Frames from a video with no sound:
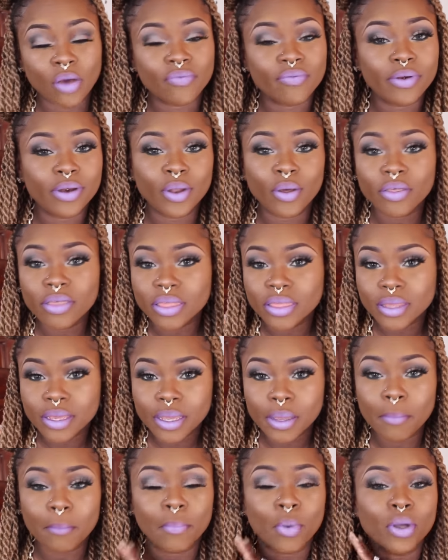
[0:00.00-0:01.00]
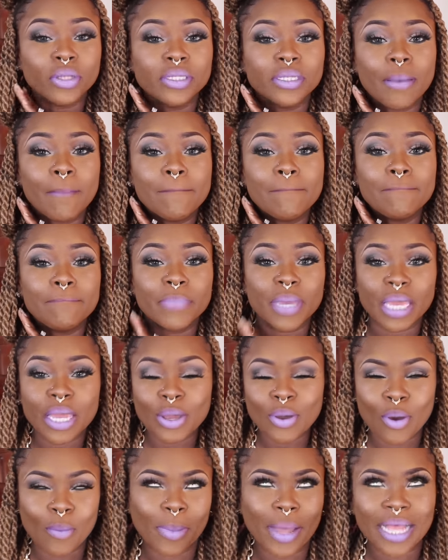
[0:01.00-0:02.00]
of nothing but
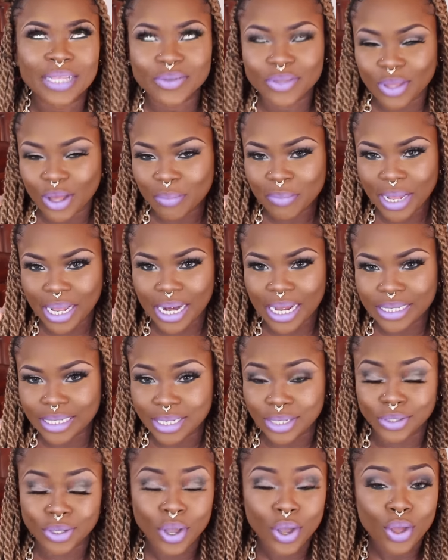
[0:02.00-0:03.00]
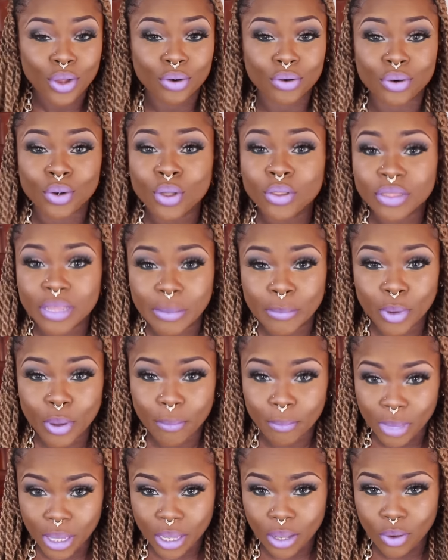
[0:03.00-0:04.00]
makeup i did all my classes nothing
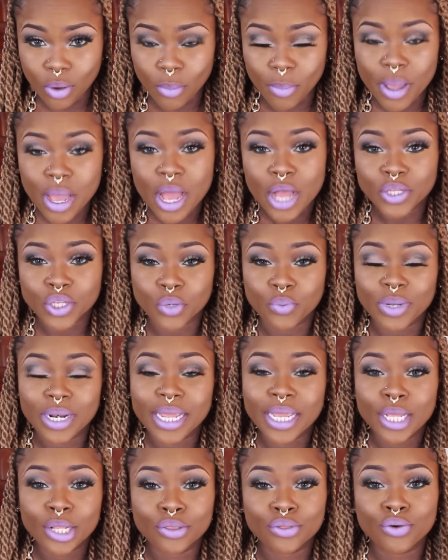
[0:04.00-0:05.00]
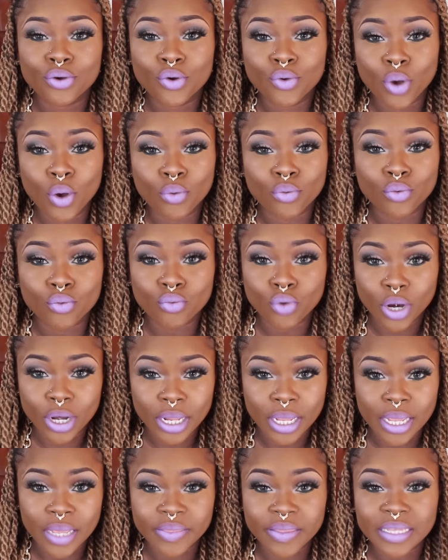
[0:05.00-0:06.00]
but makeup so we'll hit the ground
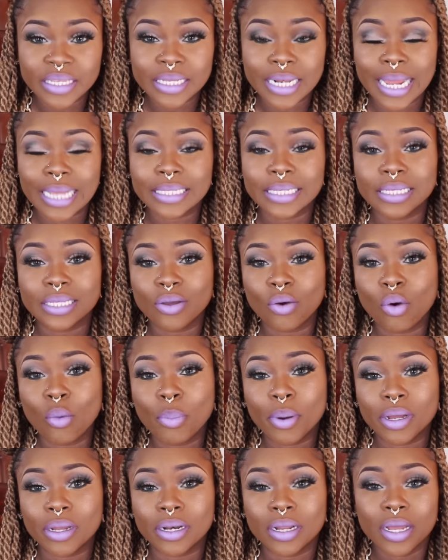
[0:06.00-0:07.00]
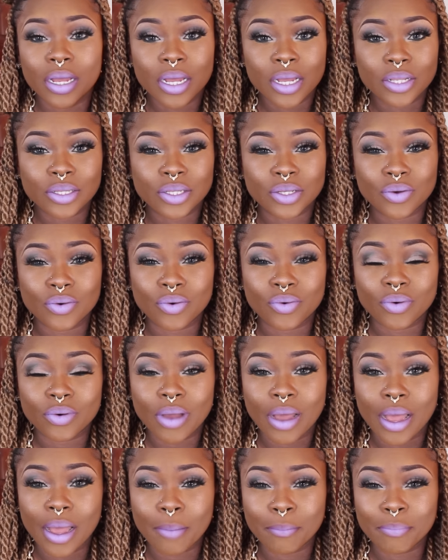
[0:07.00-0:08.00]
running this class is open to
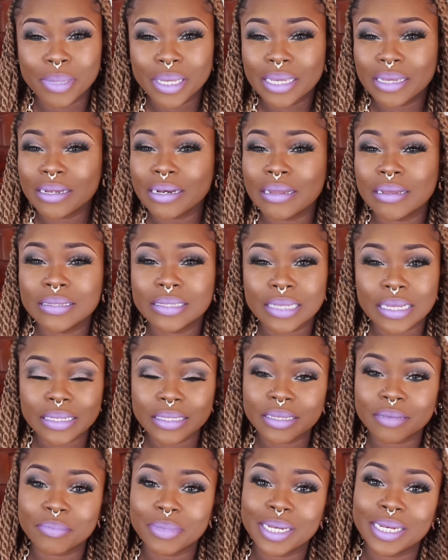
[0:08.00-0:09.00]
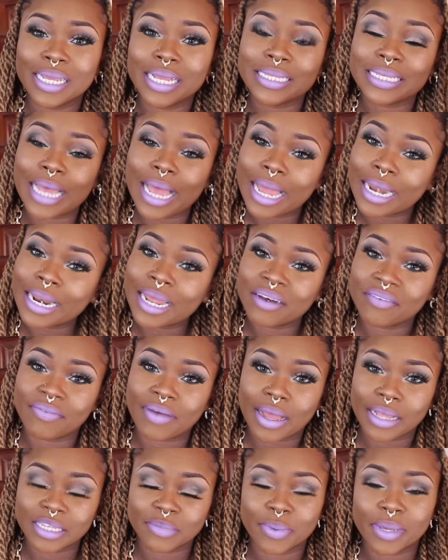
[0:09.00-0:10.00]
um, beginners intermediate and
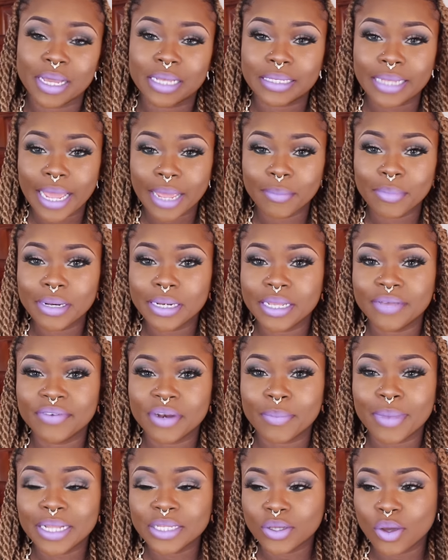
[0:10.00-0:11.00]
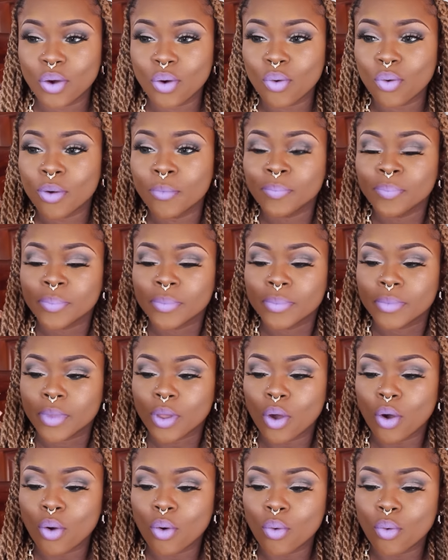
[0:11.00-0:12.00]
advanced because i believe no matter how
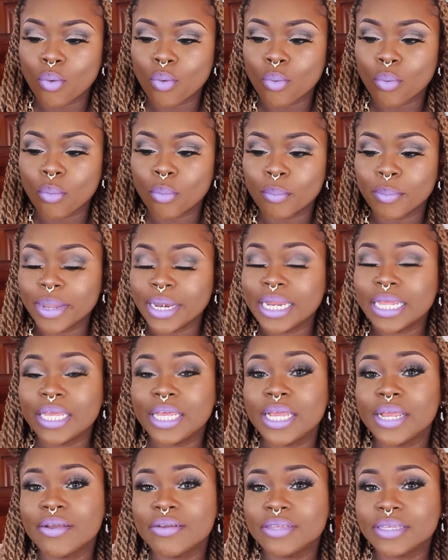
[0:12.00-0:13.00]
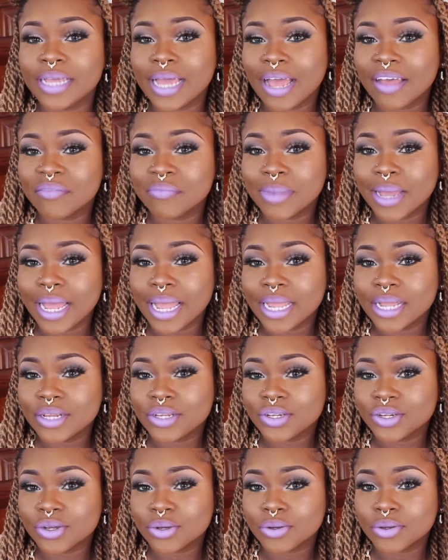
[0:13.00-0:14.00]
whole many years you have
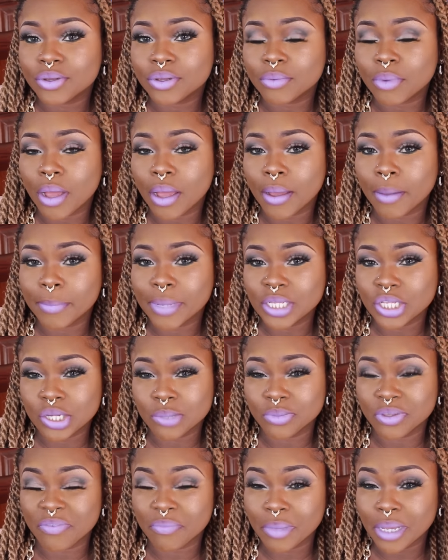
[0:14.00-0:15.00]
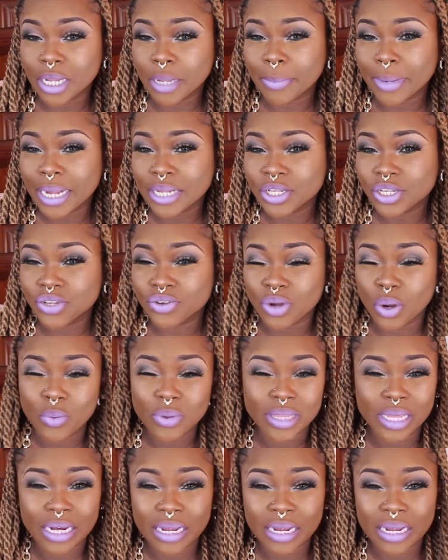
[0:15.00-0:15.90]
behind you um, in terms of makeup artistry or with